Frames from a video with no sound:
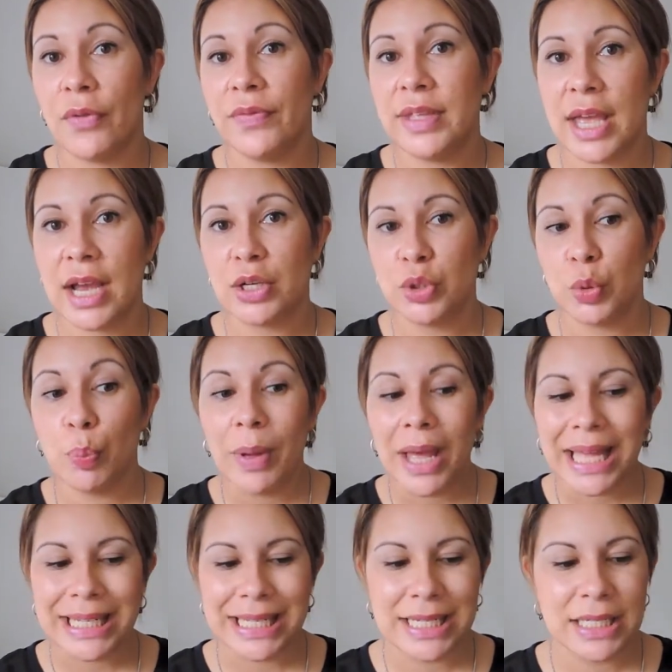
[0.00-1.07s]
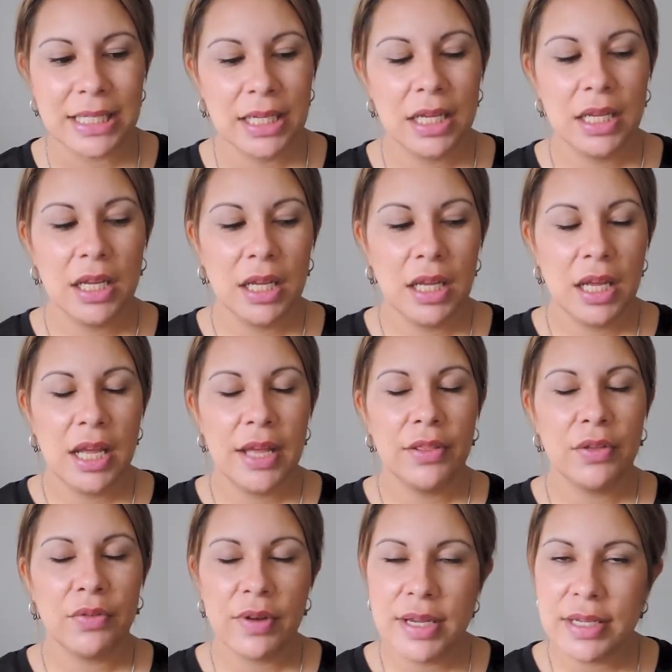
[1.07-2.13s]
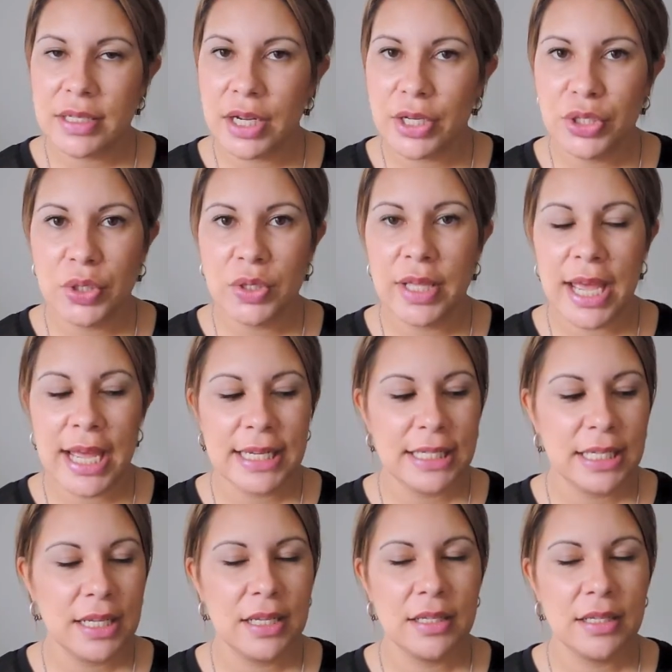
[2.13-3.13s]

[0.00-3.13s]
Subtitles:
on the actual palette. The reason I do that